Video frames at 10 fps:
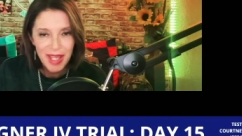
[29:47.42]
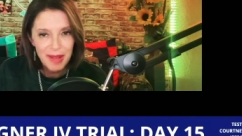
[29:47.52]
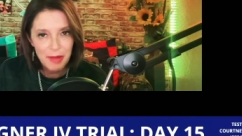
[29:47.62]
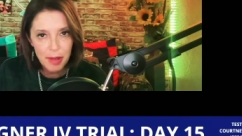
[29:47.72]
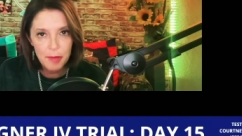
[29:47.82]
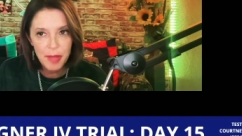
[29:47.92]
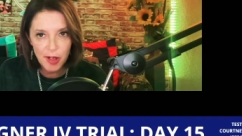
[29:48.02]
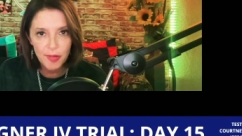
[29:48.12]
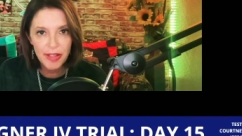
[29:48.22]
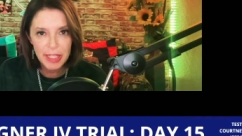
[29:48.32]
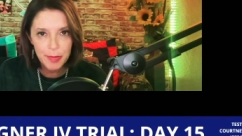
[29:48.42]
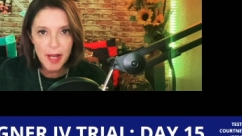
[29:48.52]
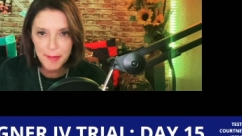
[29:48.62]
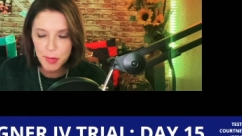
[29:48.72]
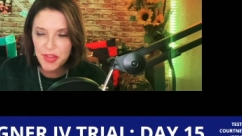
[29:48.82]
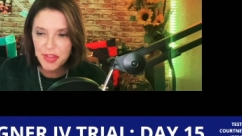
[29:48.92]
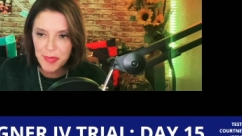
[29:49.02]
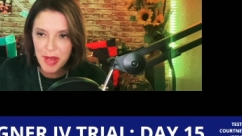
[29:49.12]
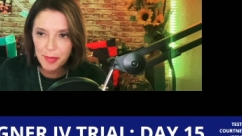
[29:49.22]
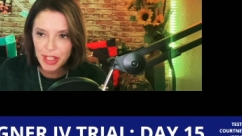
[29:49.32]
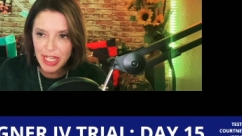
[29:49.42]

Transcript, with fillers: Apparently, he has problems with his memory.